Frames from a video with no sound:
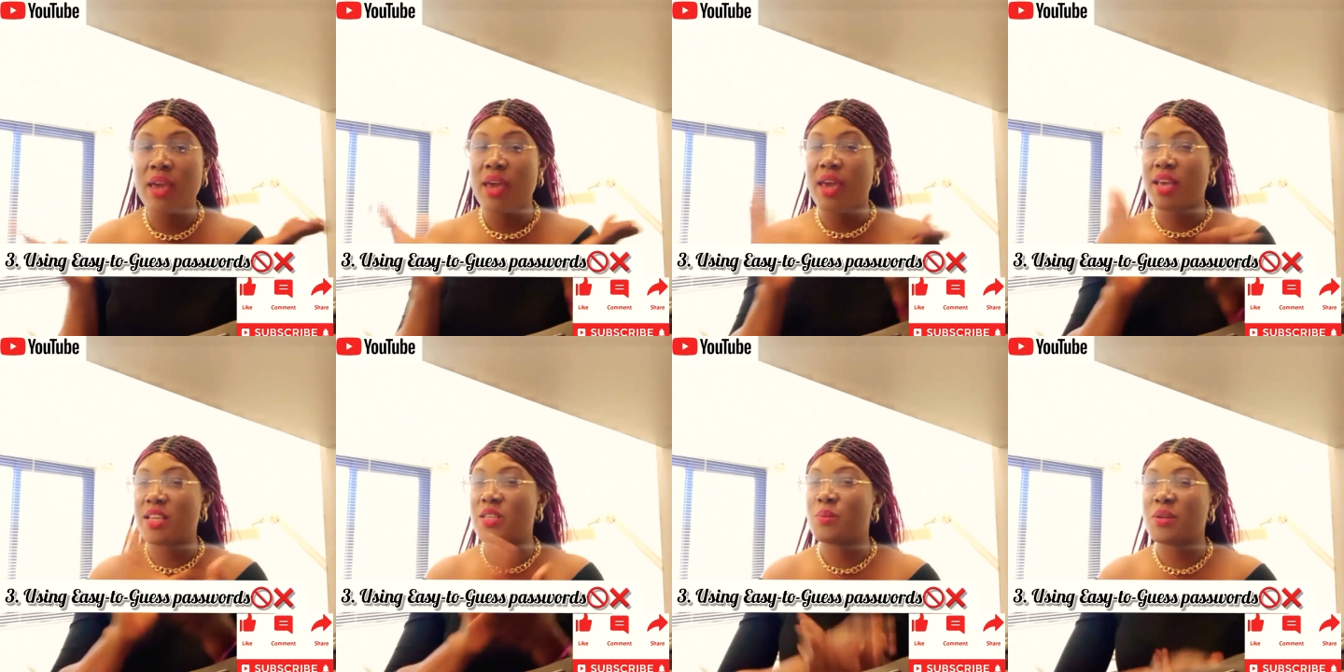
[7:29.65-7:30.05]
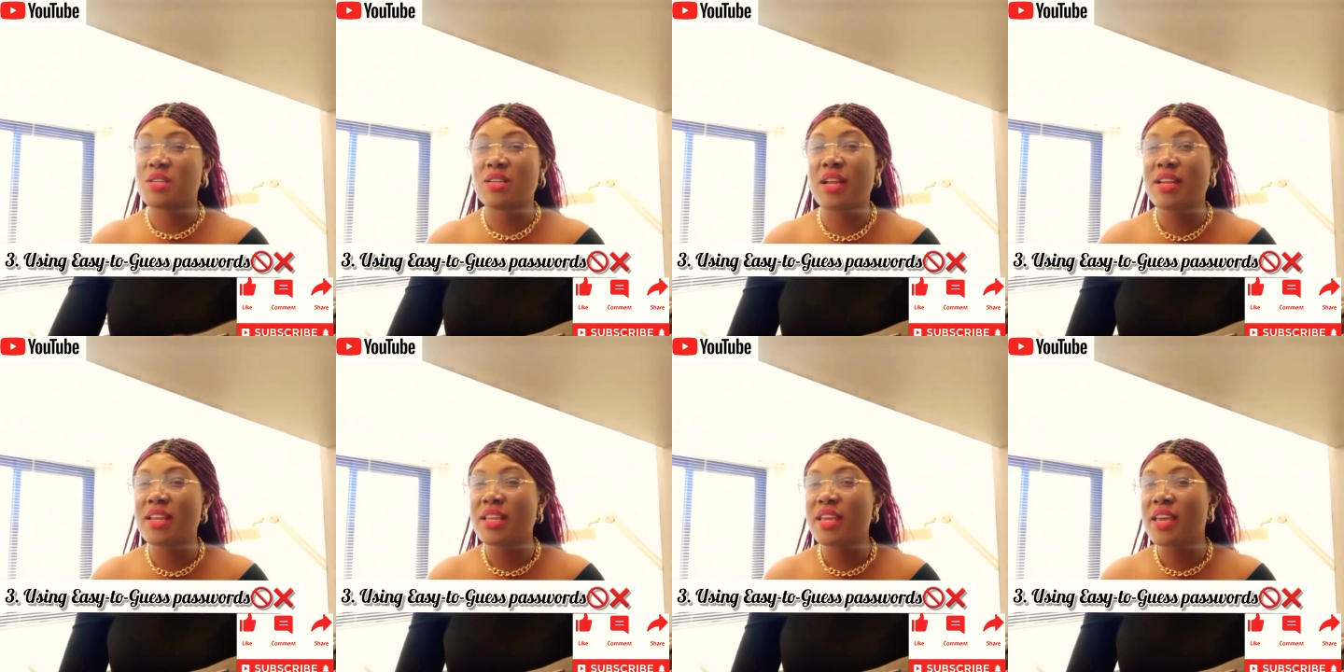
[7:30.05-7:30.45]

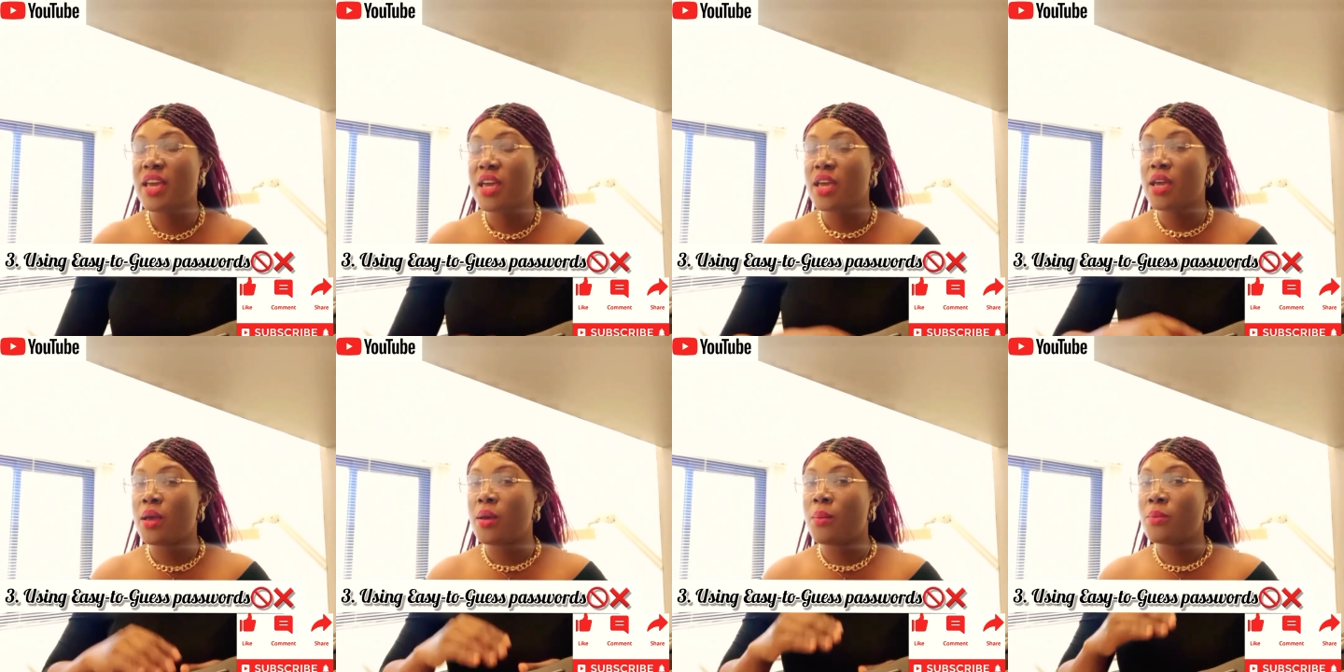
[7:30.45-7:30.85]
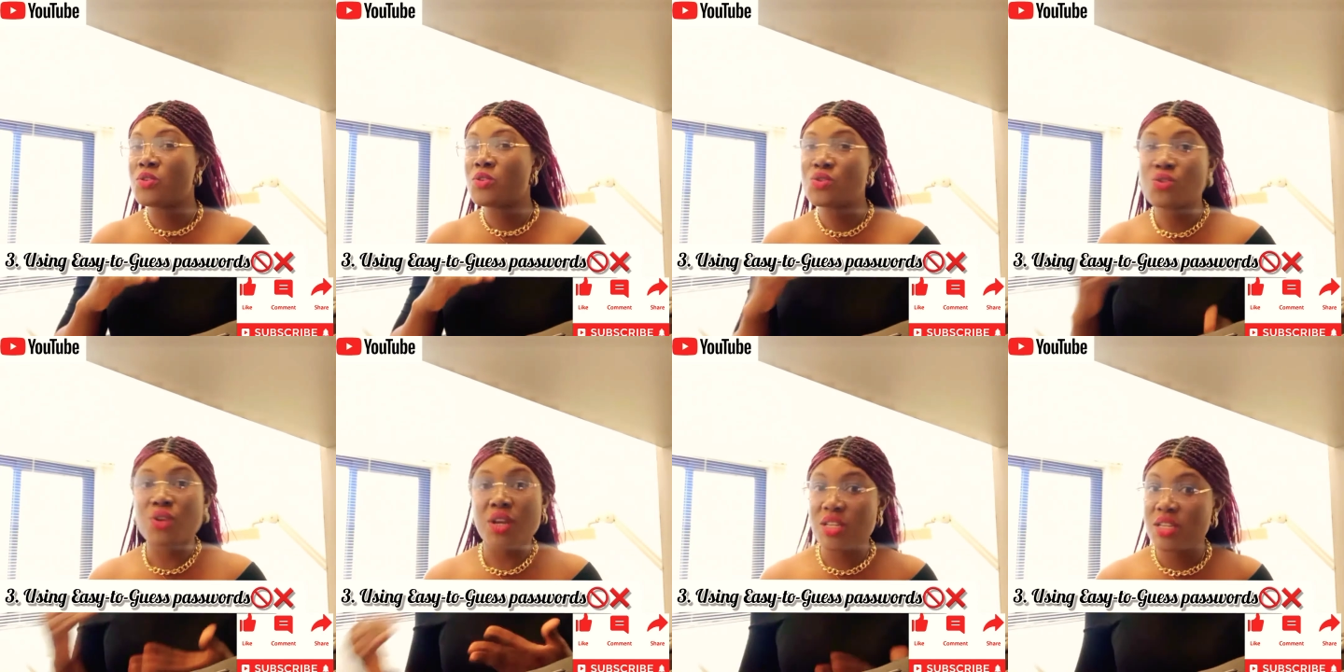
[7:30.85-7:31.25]
especially
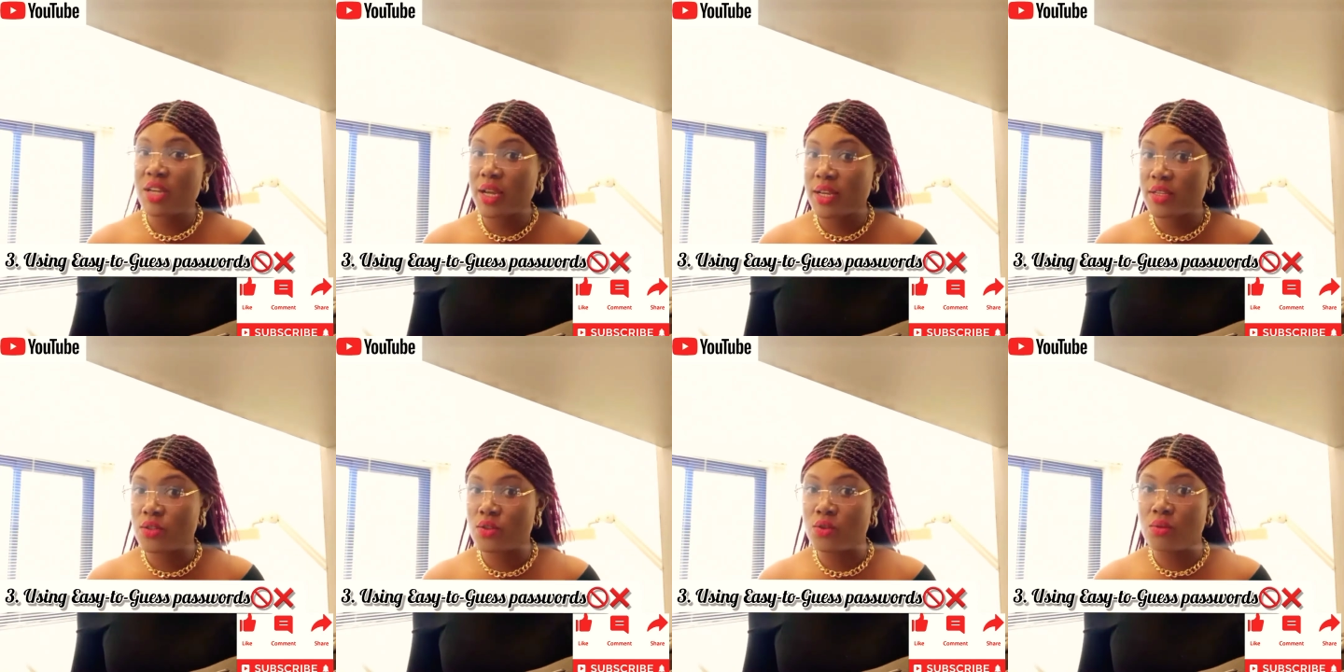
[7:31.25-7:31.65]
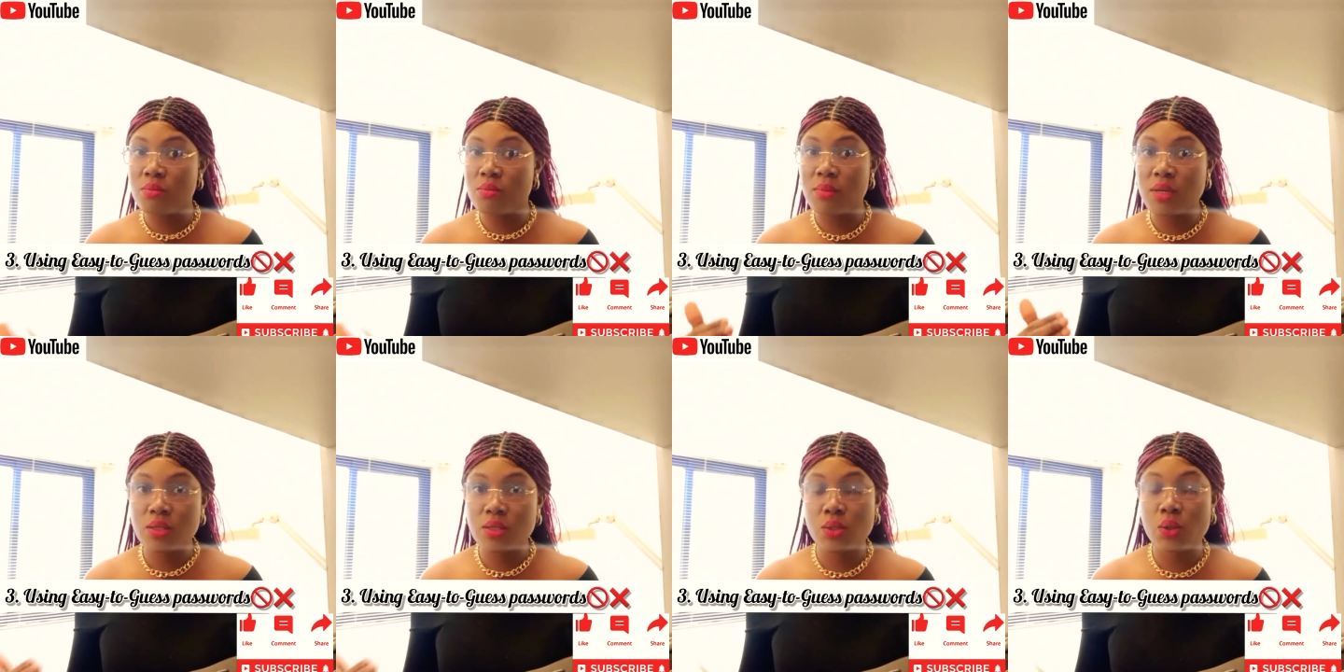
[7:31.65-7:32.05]
strangers you
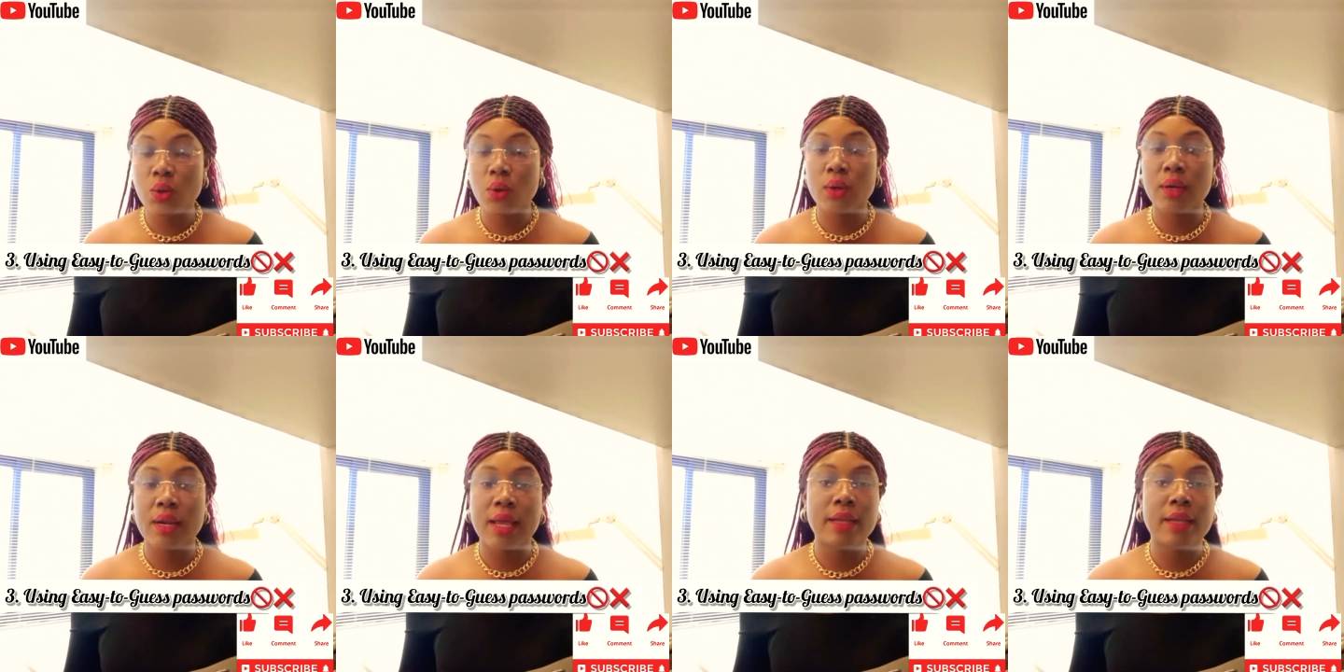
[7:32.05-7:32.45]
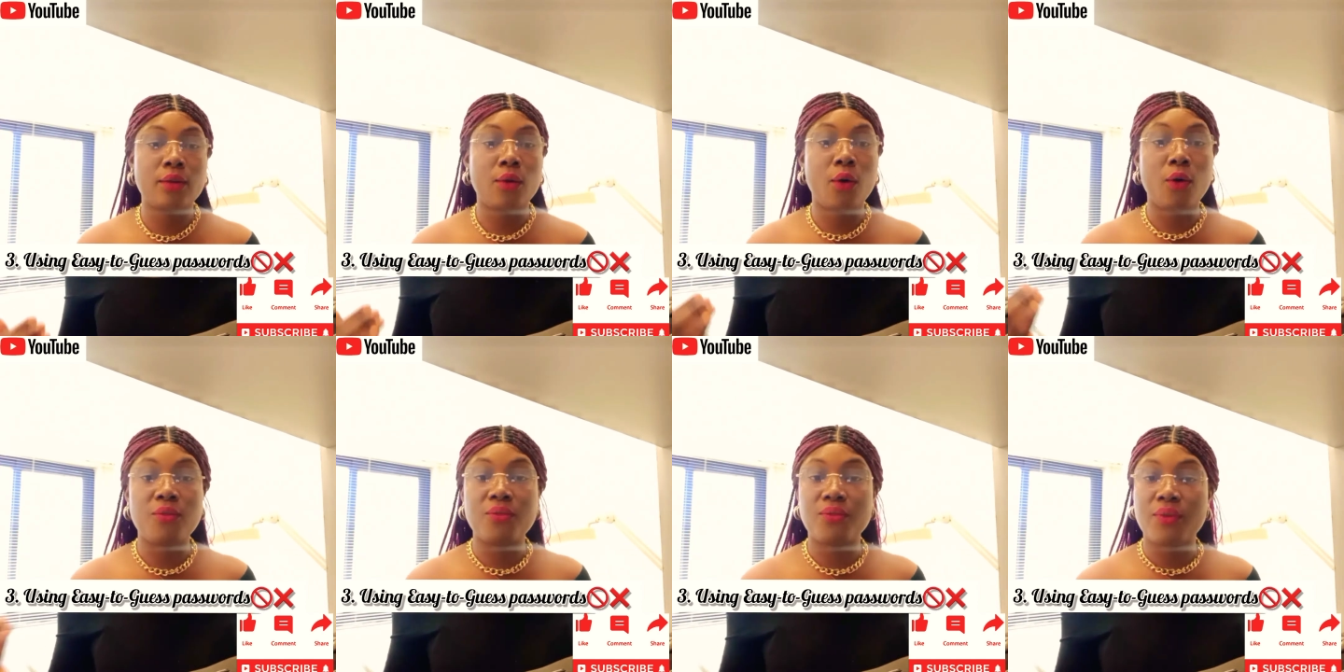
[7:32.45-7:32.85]
meet online
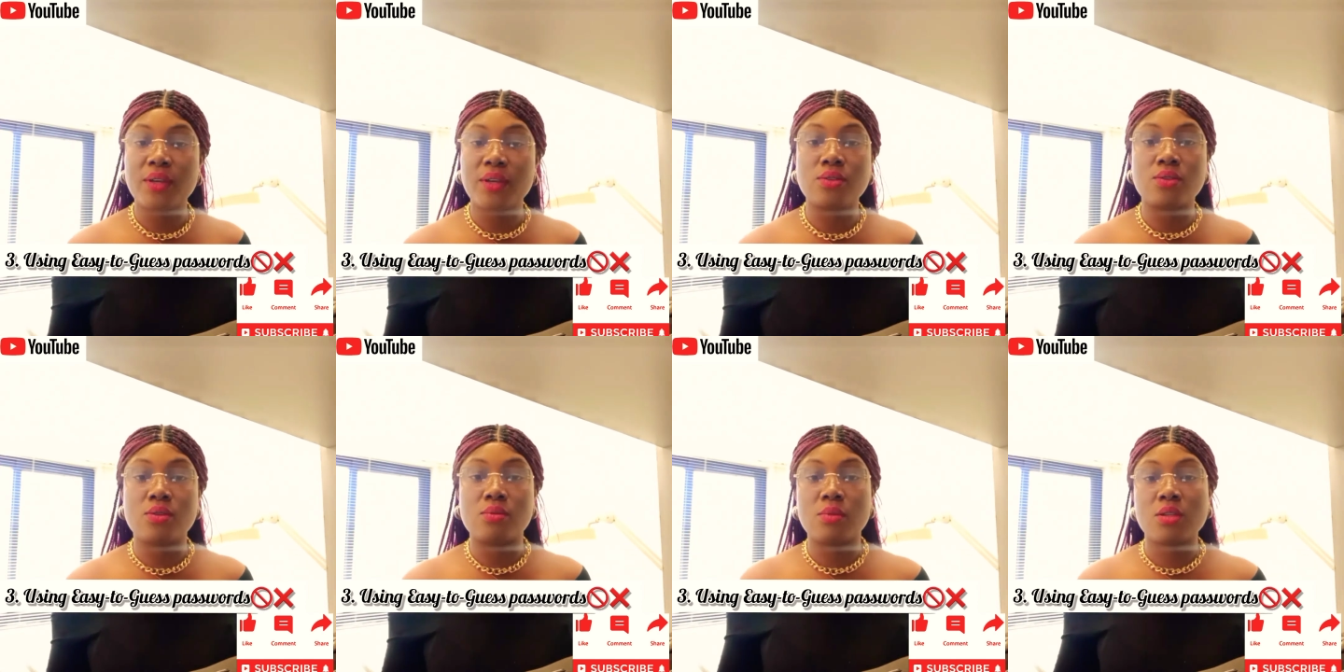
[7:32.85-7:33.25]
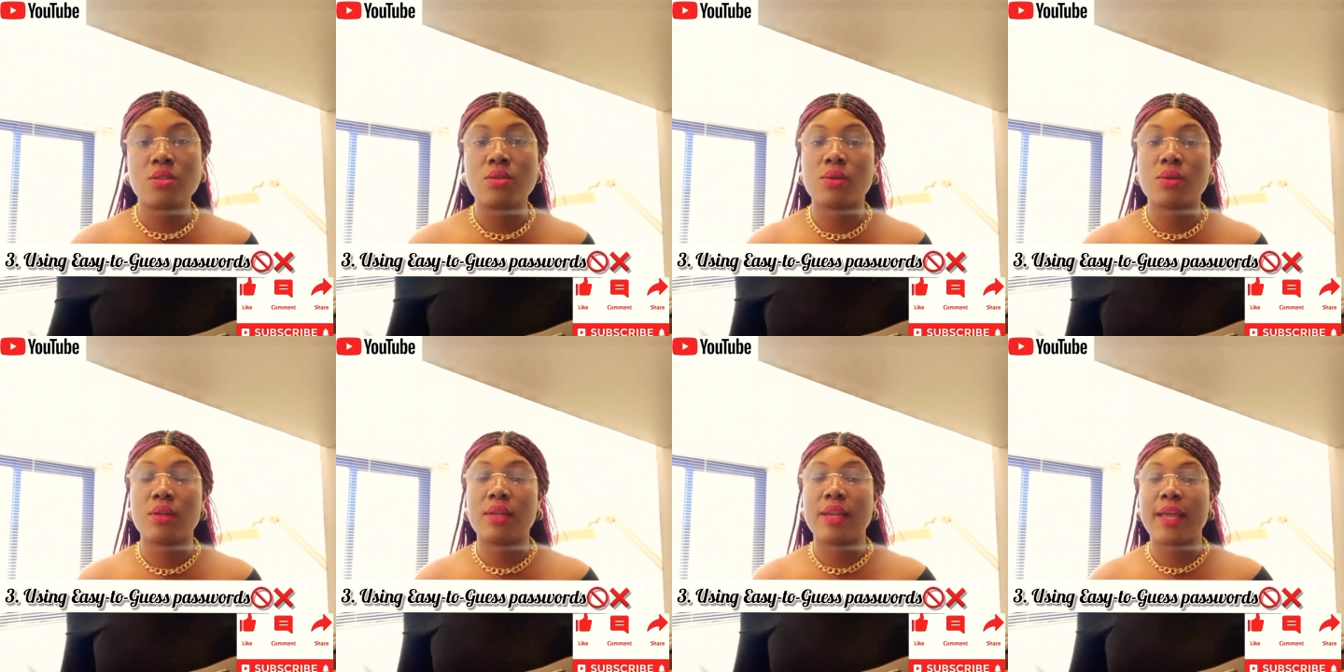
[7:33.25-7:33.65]
or friends you meet
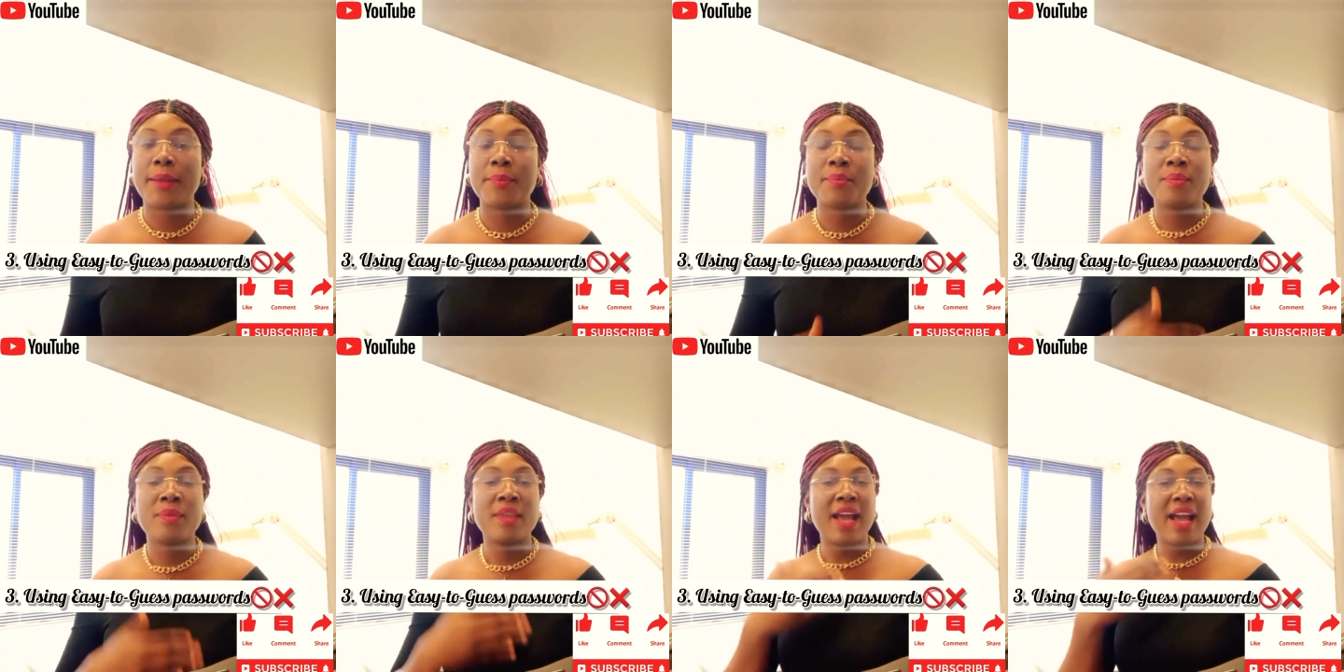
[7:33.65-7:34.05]
online.